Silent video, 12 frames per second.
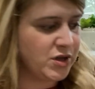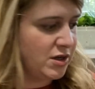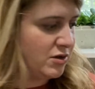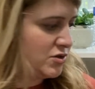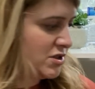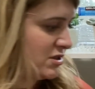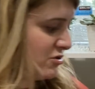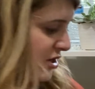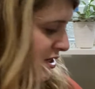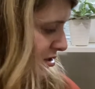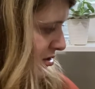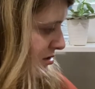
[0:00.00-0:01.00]
ghost
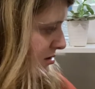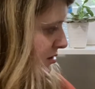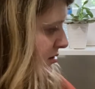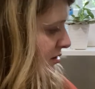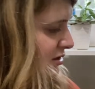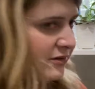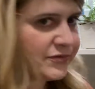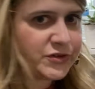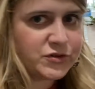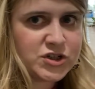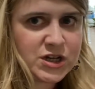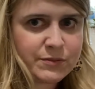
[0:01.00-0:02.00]
dress to
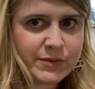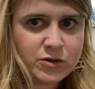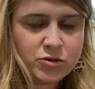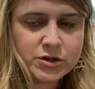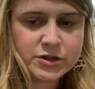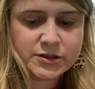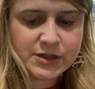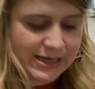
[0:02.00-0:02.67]
check my order.